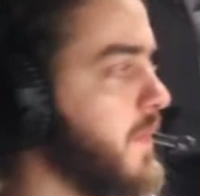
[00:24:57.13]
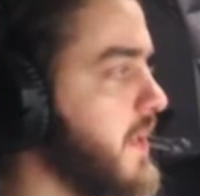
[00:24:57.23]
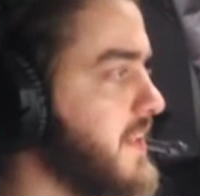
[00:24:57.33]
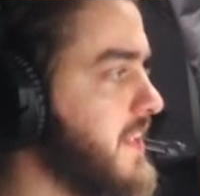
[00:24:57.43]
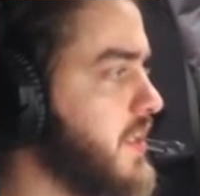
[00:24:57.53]

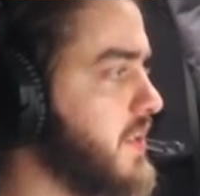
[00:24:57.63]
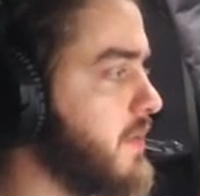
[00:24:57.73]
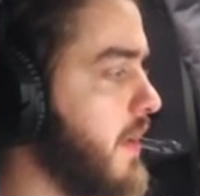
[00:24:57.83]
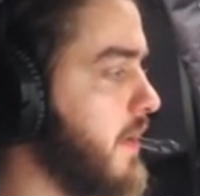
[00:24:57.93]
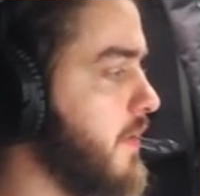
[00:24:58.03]
Siege
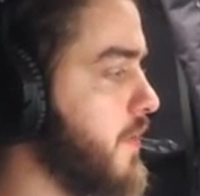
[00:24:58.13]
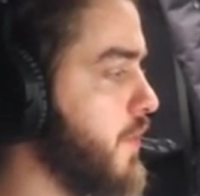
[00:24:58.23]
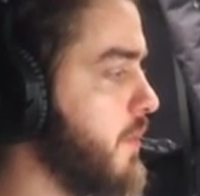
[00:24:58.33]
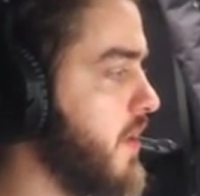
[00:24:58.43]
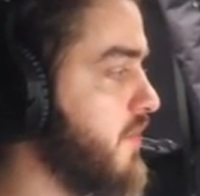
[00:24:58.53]
Striker, 3
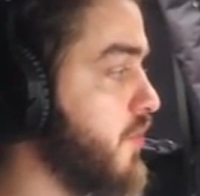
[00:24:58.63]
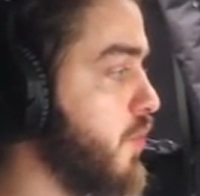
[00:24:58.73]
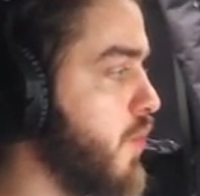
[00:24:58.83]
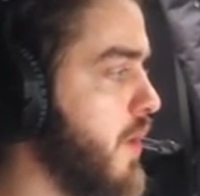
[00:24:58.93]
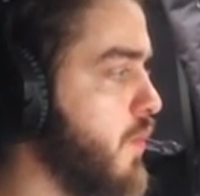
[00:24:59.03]
mana for a
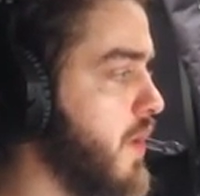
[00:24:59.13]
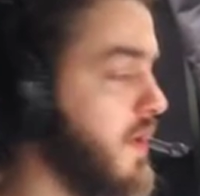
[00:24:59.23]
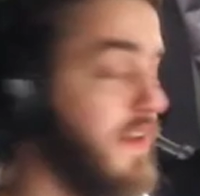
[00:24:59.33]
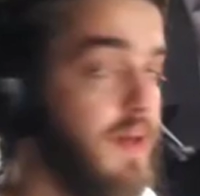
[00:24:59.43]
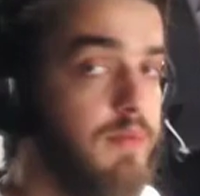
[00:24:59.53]
1/1
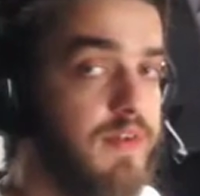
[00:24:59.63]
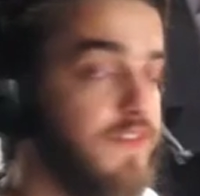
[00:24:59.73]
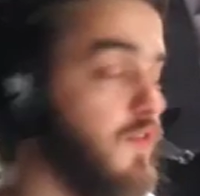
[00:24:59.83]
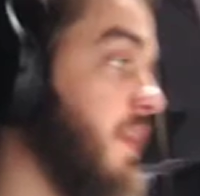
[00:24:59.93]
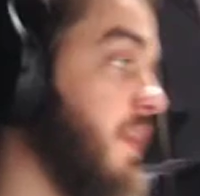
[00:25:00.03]
double
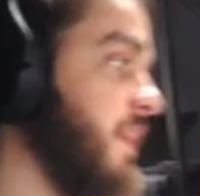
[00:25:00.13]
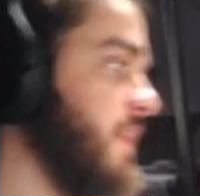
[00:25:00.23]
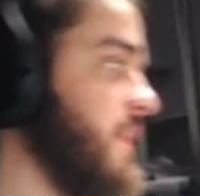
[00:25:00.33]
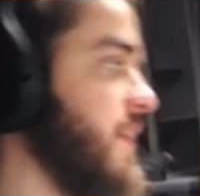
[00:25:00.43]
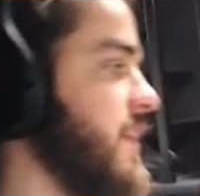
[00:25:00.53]
strike. is
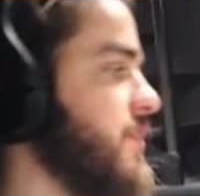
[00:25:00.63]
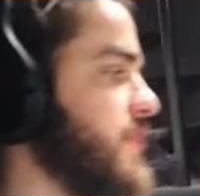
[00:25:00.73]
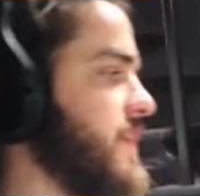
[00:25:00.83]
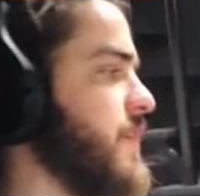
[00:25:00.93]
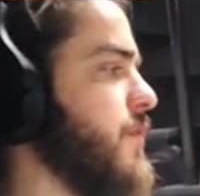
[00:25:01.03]
an
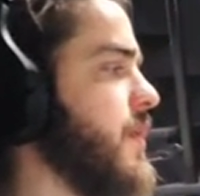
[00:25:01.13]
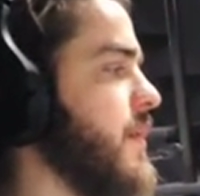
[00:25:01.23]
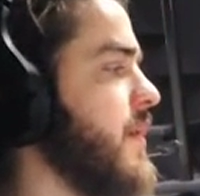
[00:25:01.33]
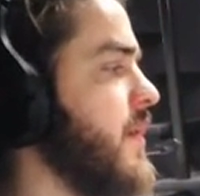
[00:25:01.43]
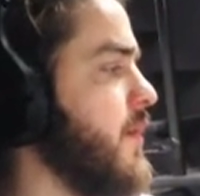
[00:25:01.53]
interesting one.
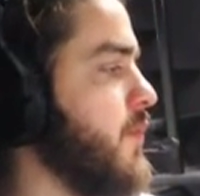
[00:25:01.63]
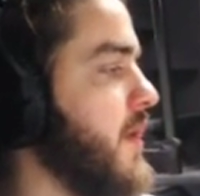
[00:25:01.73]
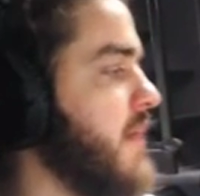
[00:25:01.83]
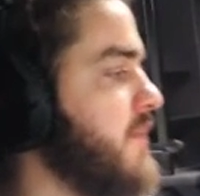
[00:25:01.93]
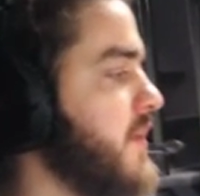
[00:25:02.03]

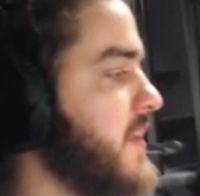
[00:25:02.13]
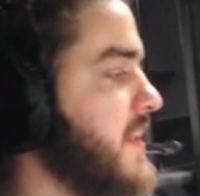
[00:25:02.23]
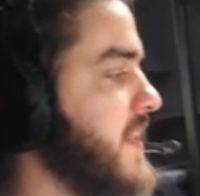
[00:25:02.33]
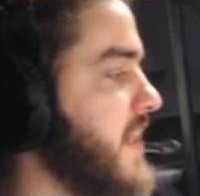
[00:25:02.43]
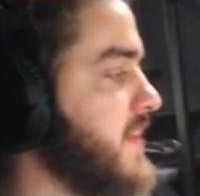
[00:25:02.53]
Whenever it
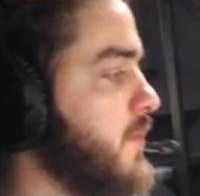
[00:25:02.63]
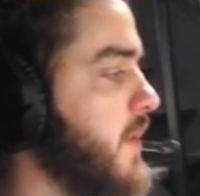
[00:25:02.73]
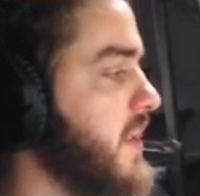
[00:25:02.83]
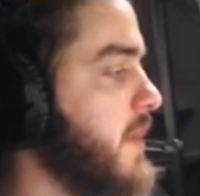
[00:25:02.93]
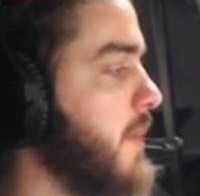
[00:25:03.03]
attacks, you may
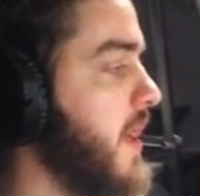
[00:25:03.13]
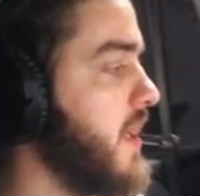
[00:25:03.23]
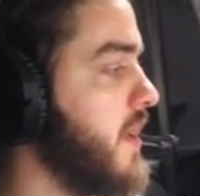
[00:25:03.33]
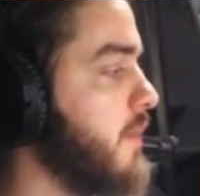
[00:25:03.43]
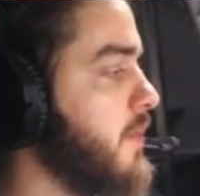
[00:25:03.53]
tap any
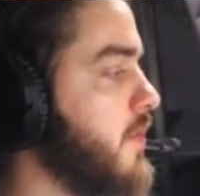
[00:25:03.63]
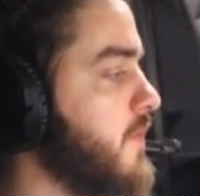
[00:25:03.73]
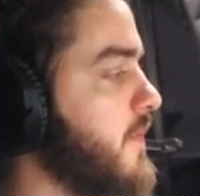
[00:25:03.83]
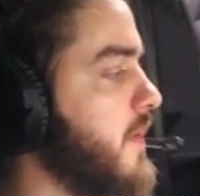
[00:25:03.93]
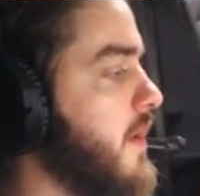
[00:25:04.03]
number of
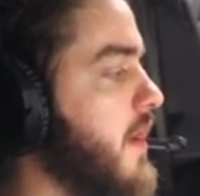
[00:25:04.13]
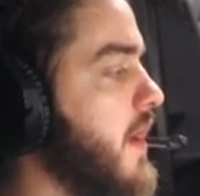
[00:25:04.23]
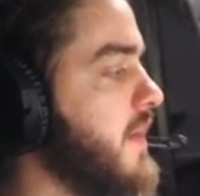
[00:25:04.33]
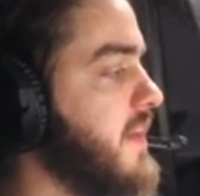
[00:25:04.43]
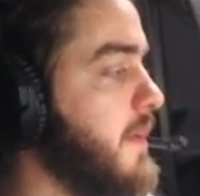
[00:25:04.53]

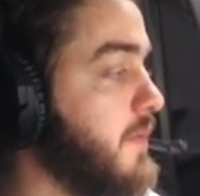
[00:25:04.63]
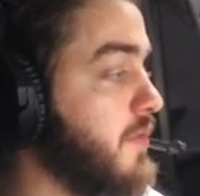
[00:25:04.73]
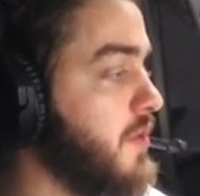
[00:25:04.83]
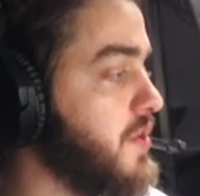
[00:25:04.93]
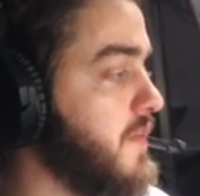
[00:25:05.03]
untapped
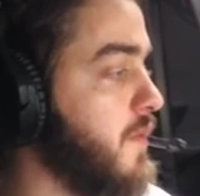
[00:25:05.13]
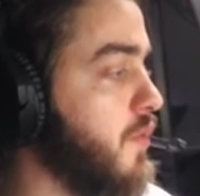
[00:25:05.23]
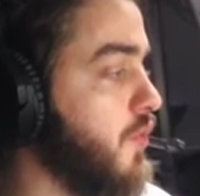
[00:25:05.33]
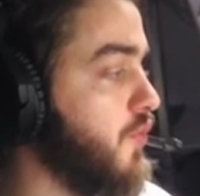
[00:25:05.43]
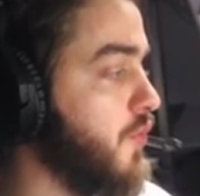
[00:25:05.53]
creatures you
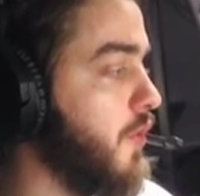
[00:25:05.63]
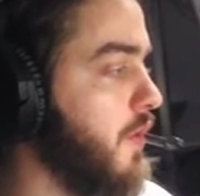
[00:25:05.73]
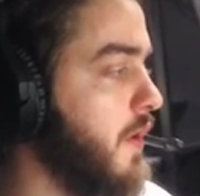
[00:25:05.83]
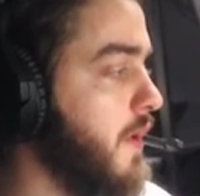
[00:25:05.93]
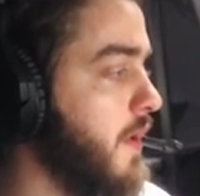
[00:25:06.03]
control,
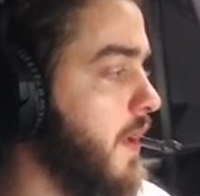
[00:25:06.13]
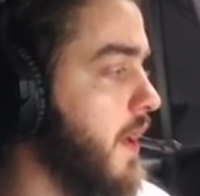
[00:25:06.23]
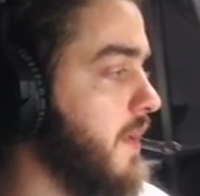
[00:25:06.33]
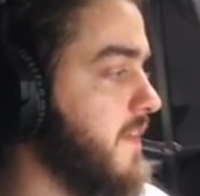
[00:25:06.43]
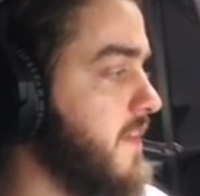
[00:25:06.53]

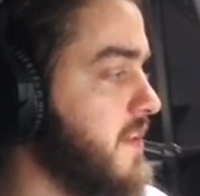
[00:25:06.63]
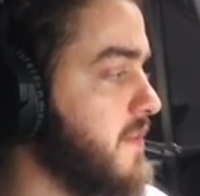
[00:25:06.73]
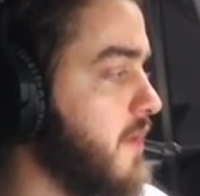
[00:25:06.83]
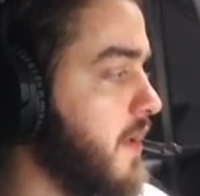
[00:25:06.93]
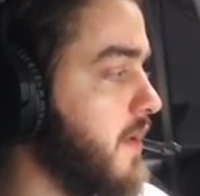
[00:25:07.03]
and Siege
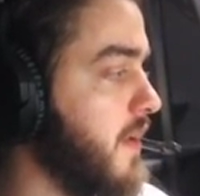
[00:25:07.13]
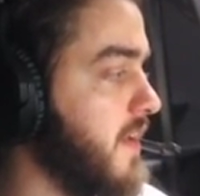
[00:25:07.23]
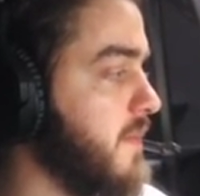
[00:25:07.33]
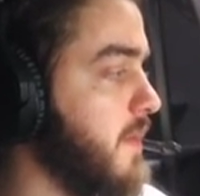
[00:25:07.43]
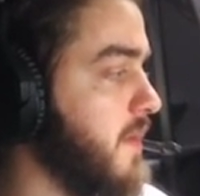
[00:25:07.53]
Striker gets
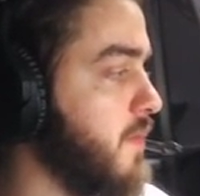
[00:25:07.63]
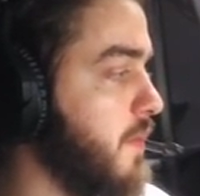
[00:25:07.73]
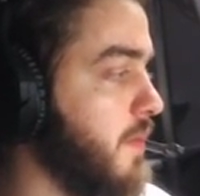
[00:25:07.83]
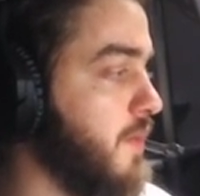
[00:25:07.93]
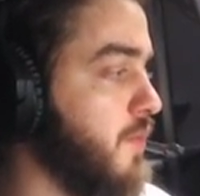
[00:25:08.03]

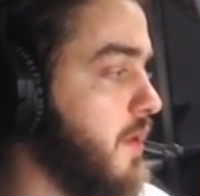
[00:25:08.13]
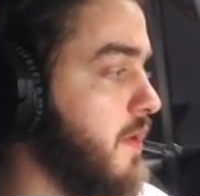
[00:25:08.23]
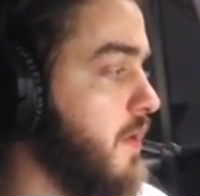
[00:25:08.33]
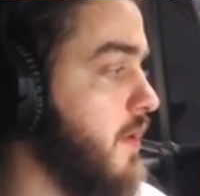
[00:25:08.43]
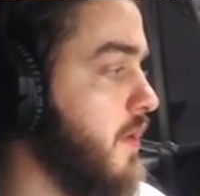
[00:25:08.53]
+1/+1
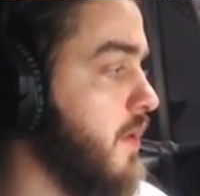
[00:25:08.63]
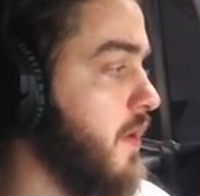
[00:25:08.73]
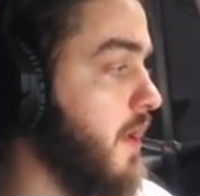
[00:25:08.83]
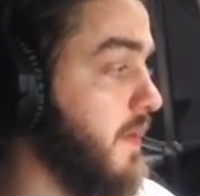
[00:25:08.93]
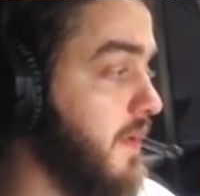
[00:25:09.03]

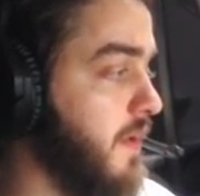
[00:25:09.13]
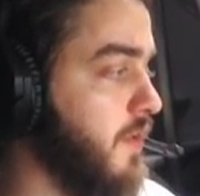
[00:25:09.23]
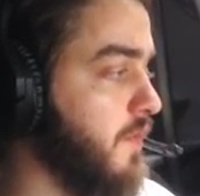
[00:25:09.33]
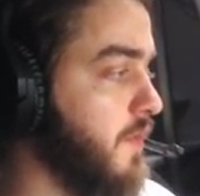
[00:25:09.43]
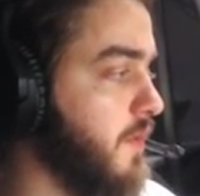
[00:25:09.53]
until end
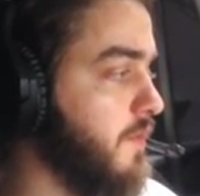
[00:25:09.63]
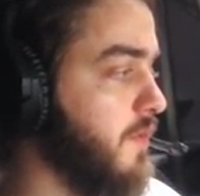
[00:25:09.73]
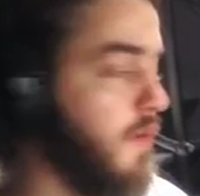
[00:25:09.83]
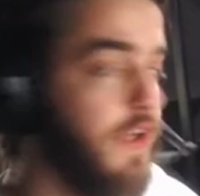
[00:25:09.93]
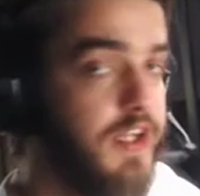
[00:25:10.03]
of turn
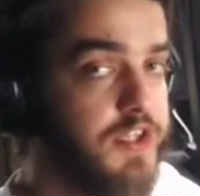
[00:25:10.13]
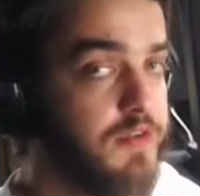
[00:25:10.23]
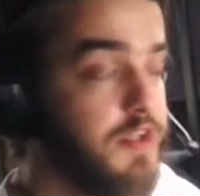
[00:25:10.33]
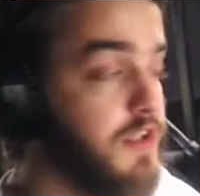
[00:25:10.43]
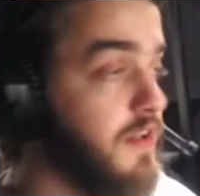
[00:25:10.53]
for each
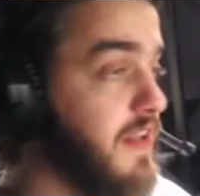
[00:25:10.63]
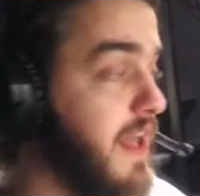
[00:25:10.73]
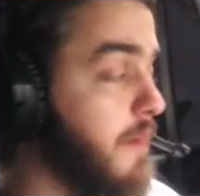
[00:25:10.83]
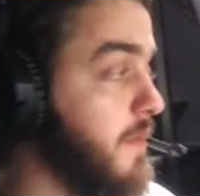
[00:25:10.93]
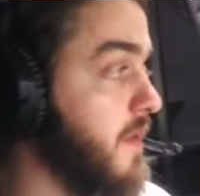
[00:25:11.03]
creature
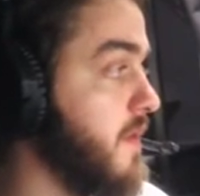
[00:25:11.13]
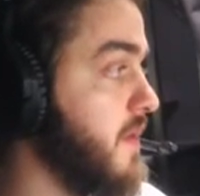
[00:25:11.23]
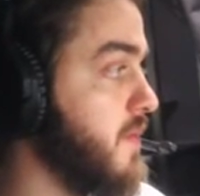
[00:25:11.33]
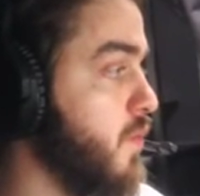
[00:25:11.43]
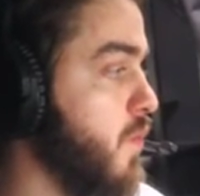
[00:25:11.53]
tapped
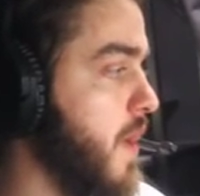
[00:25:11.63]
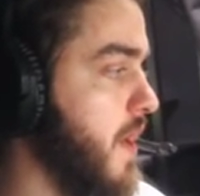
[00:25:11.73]
this way.